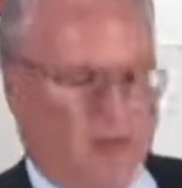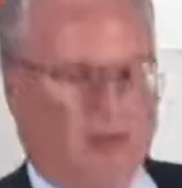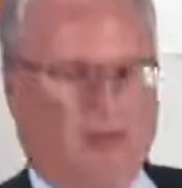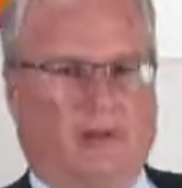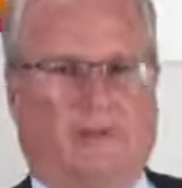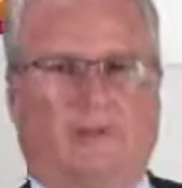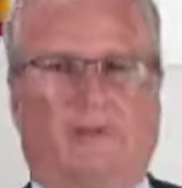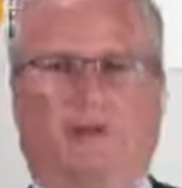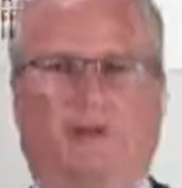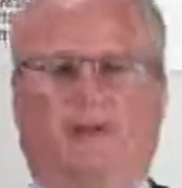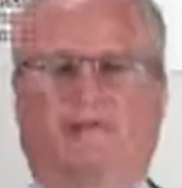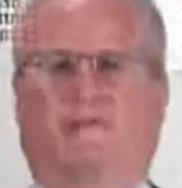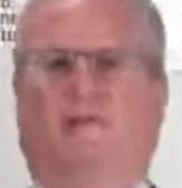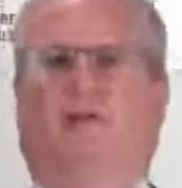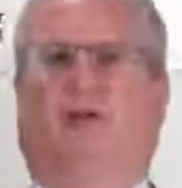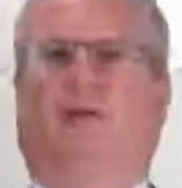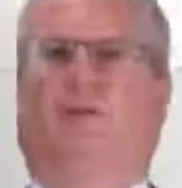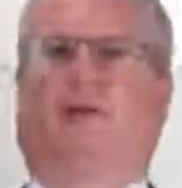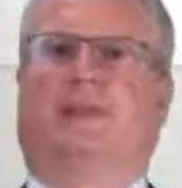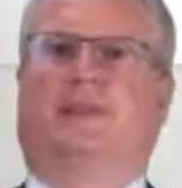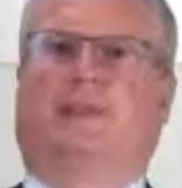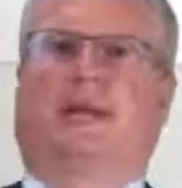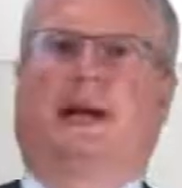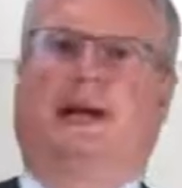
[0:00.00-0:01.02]
on the
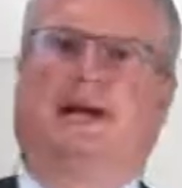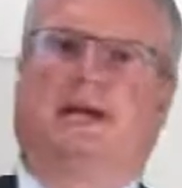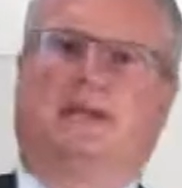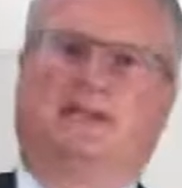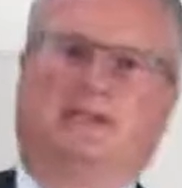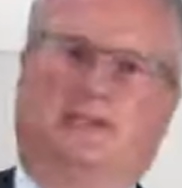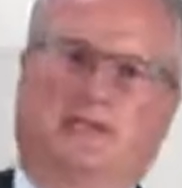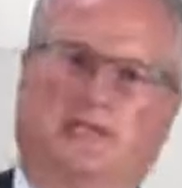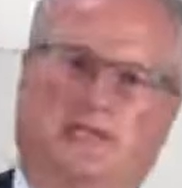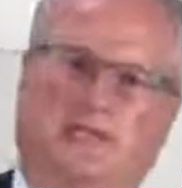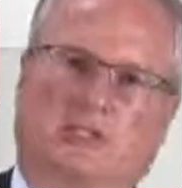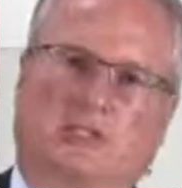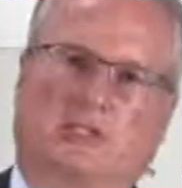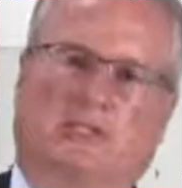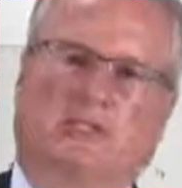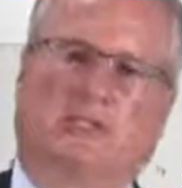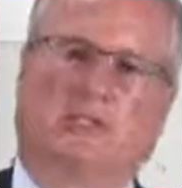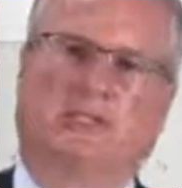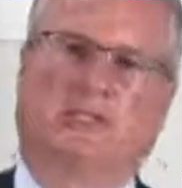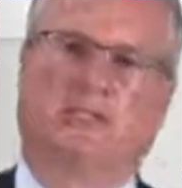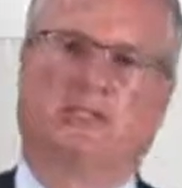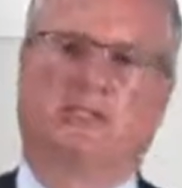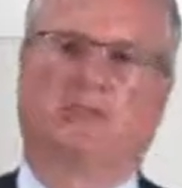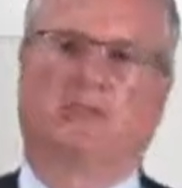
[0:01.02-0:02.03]
platform and the architecture and
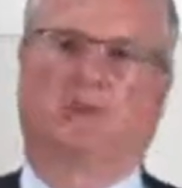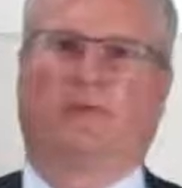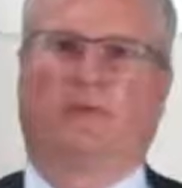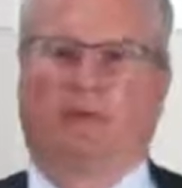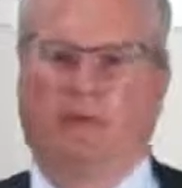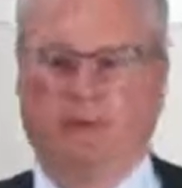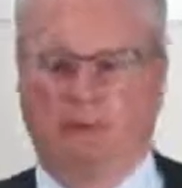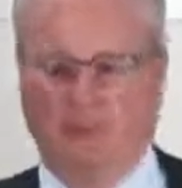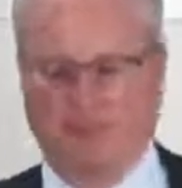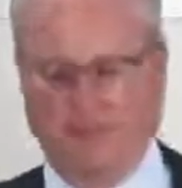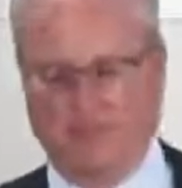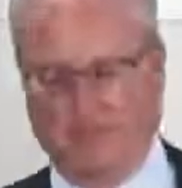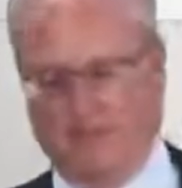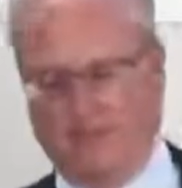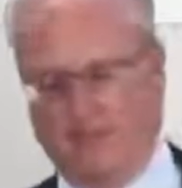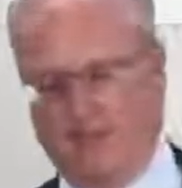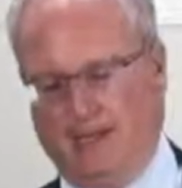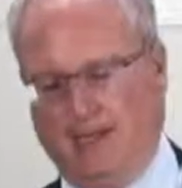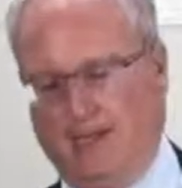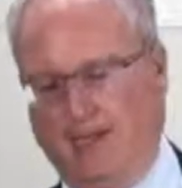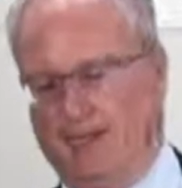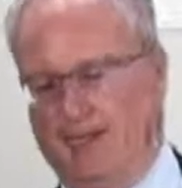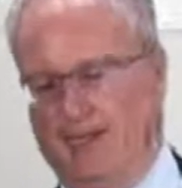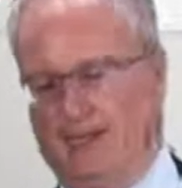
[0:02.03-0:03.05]
the history.
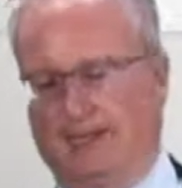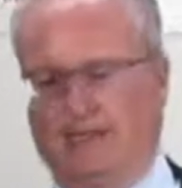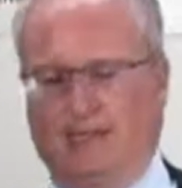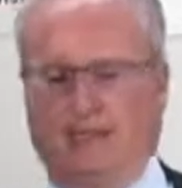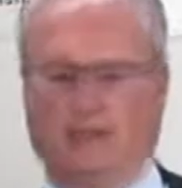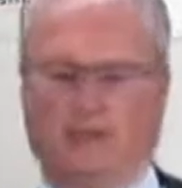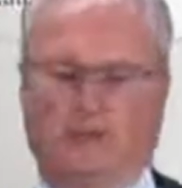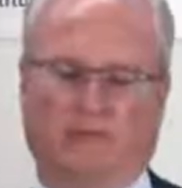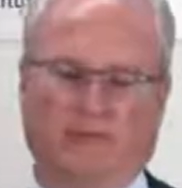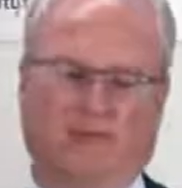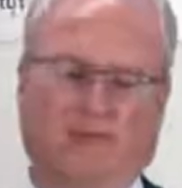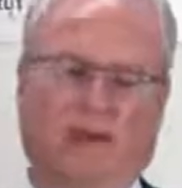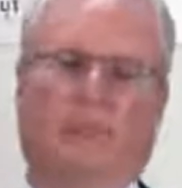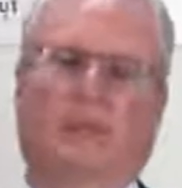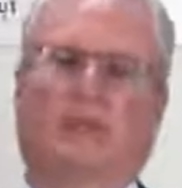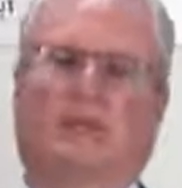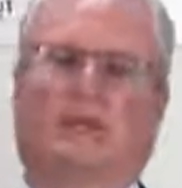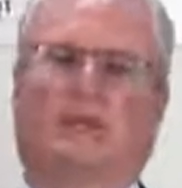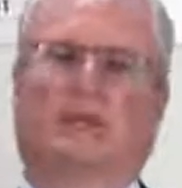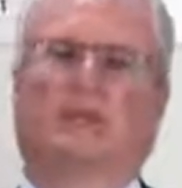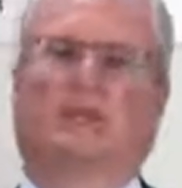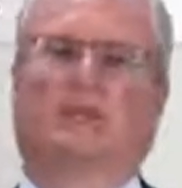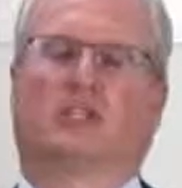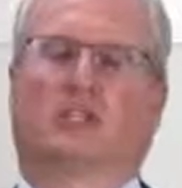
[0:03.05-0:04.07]
And in the
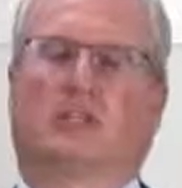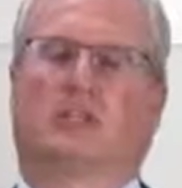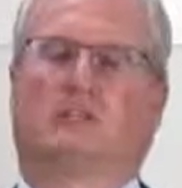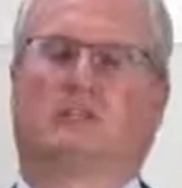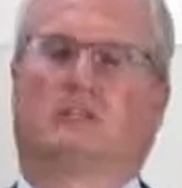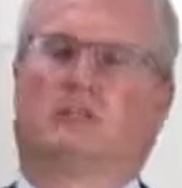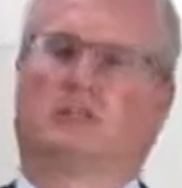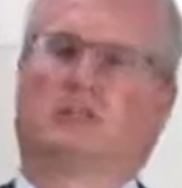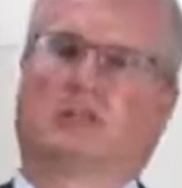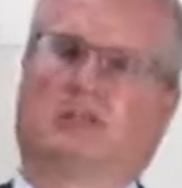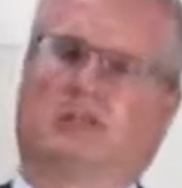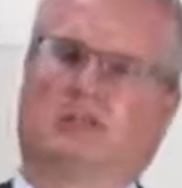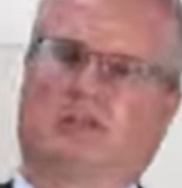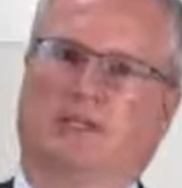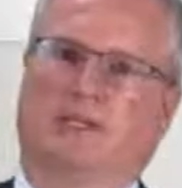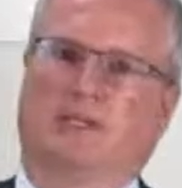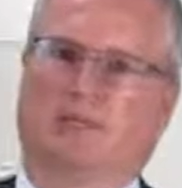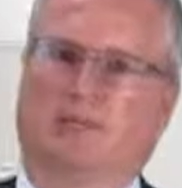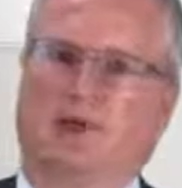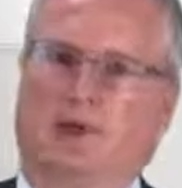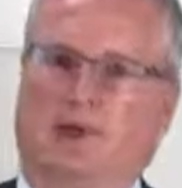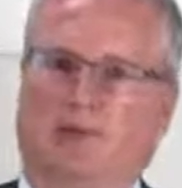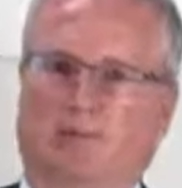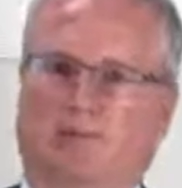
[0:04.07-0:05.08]
following chapters of this
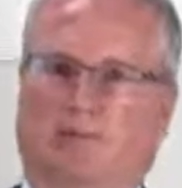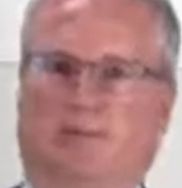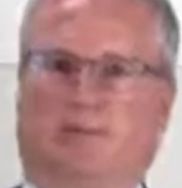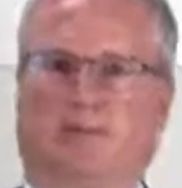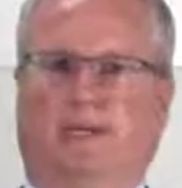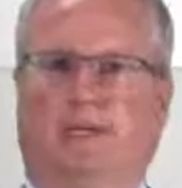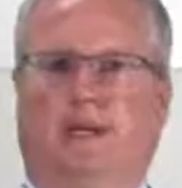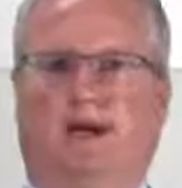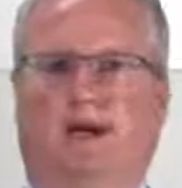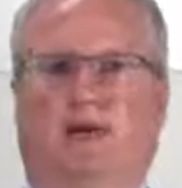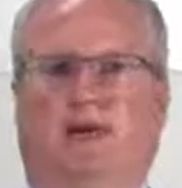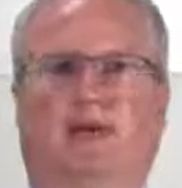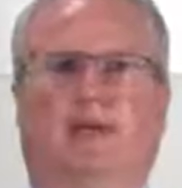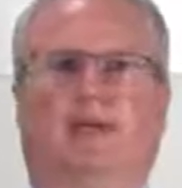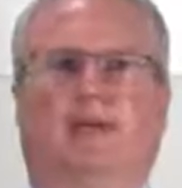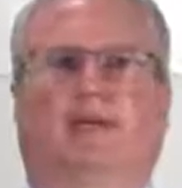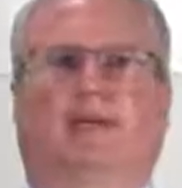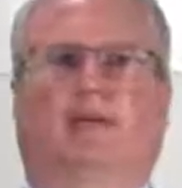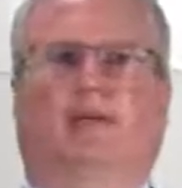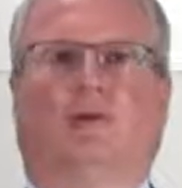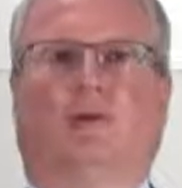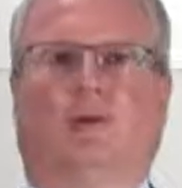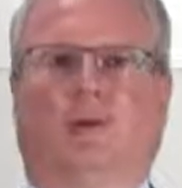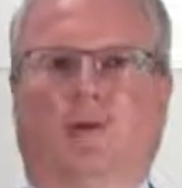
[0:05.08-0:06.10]
course, we will now
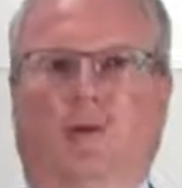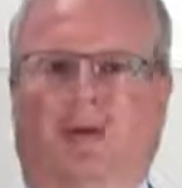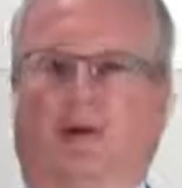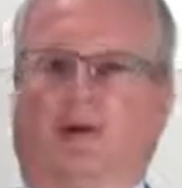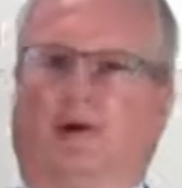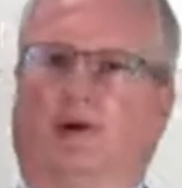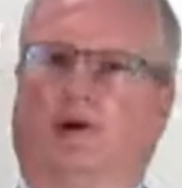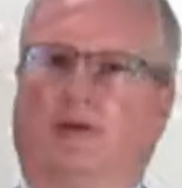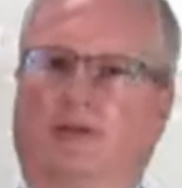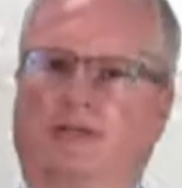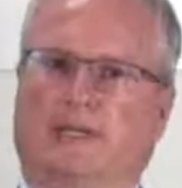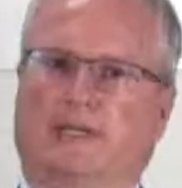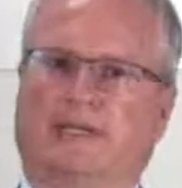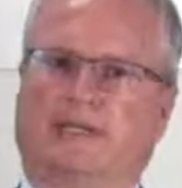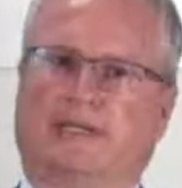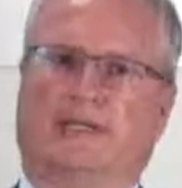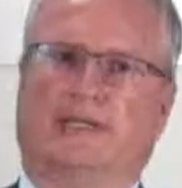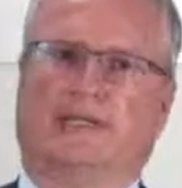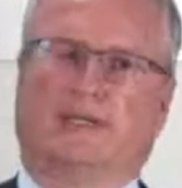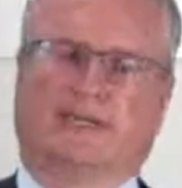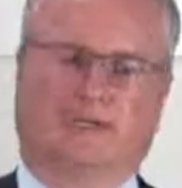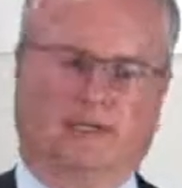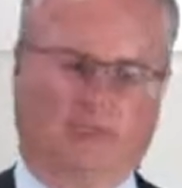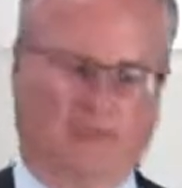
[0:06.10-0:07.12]
look at all these
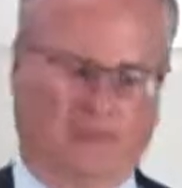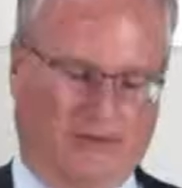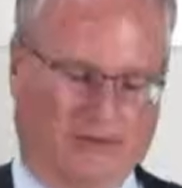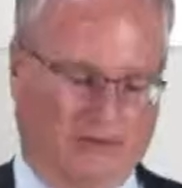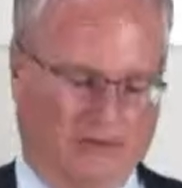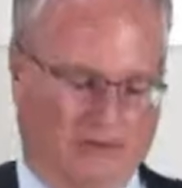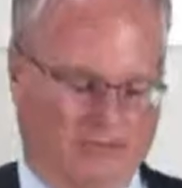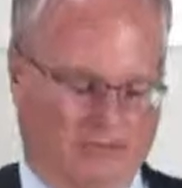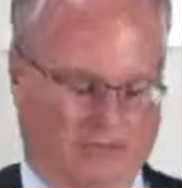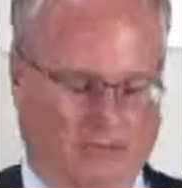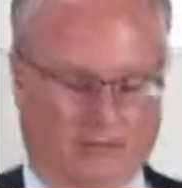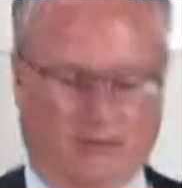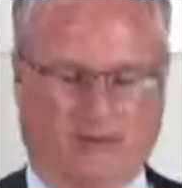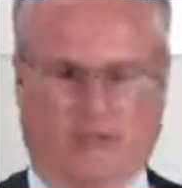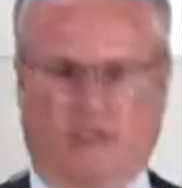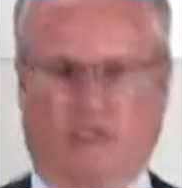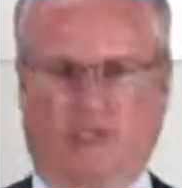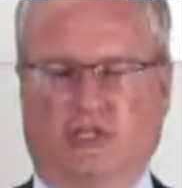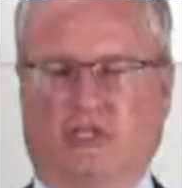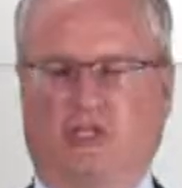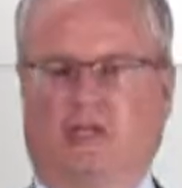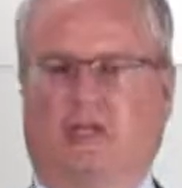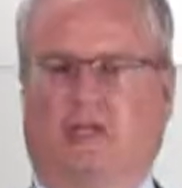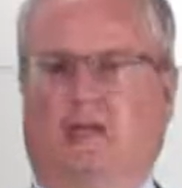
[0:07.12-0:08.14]
different
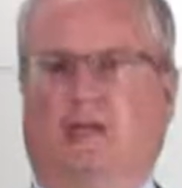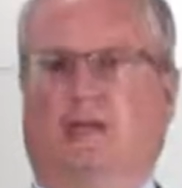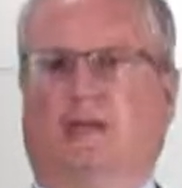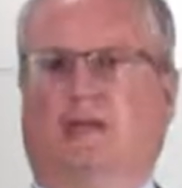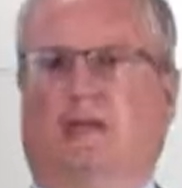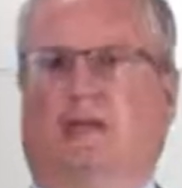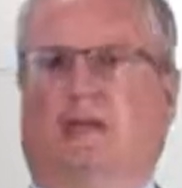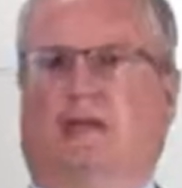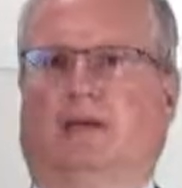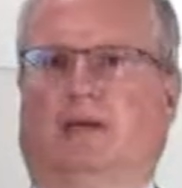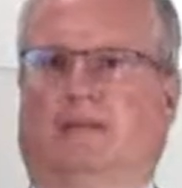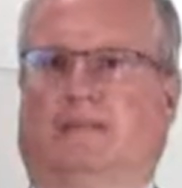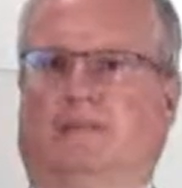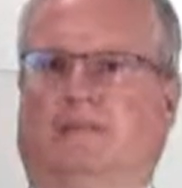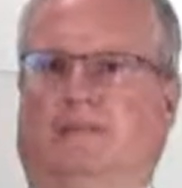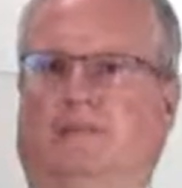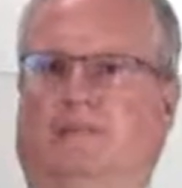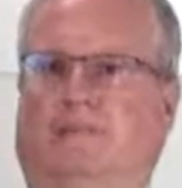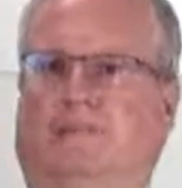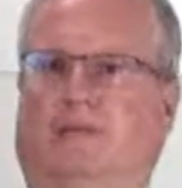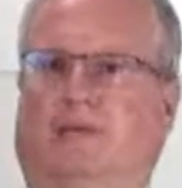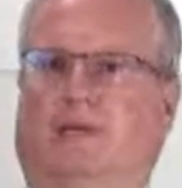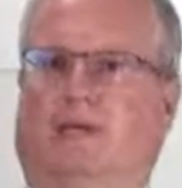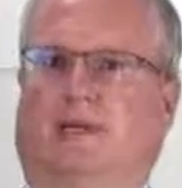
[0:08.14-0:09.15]
technologies in
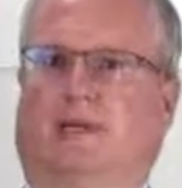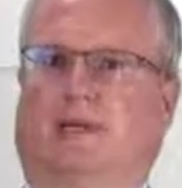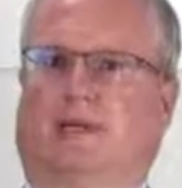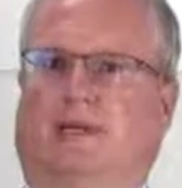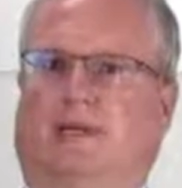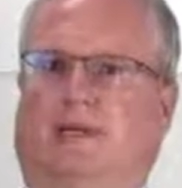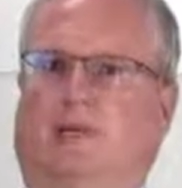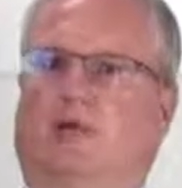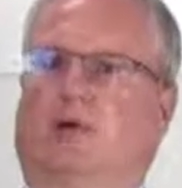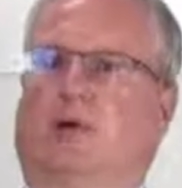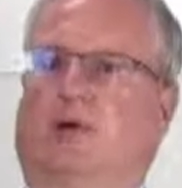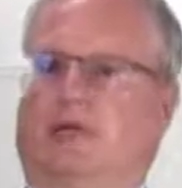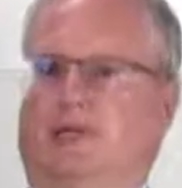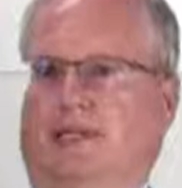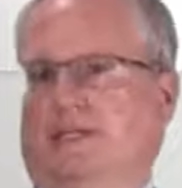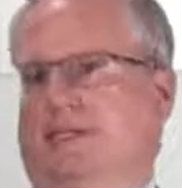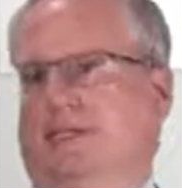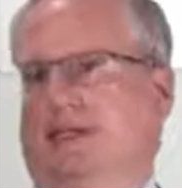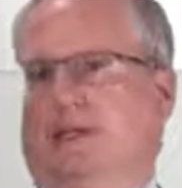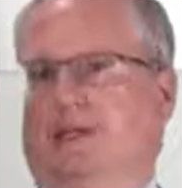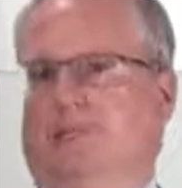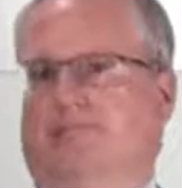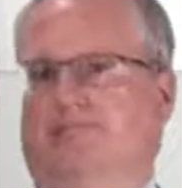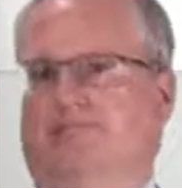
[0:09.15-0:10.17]
more
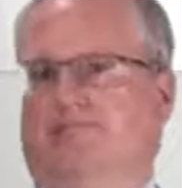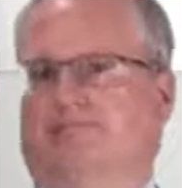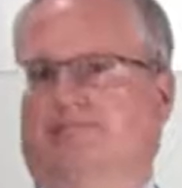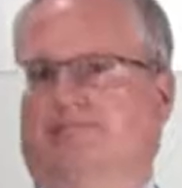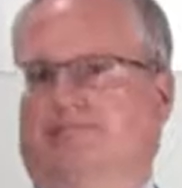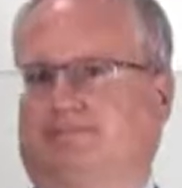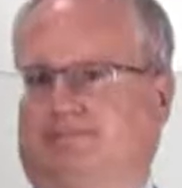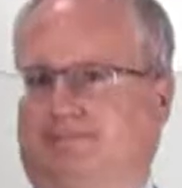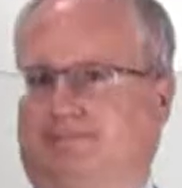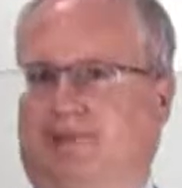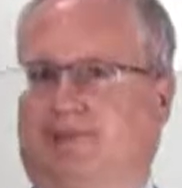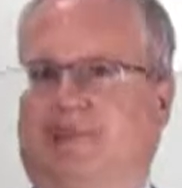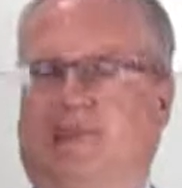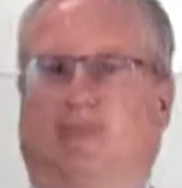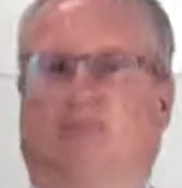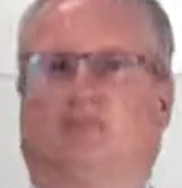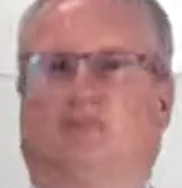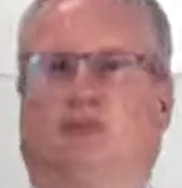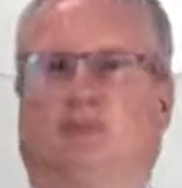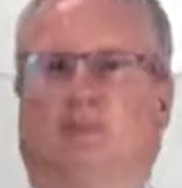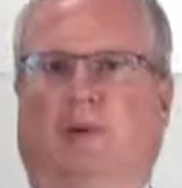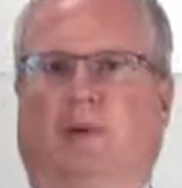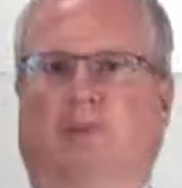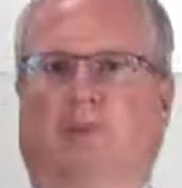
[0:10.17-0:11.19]
detail. Thank you
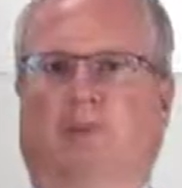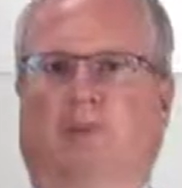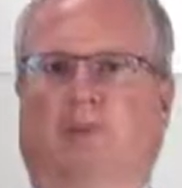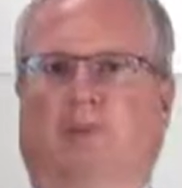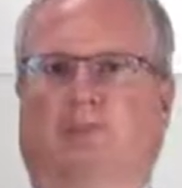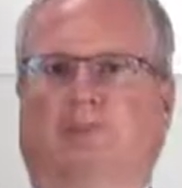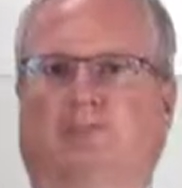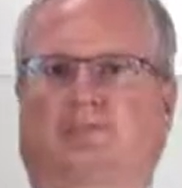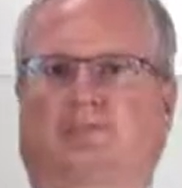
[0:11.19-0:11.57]
very much.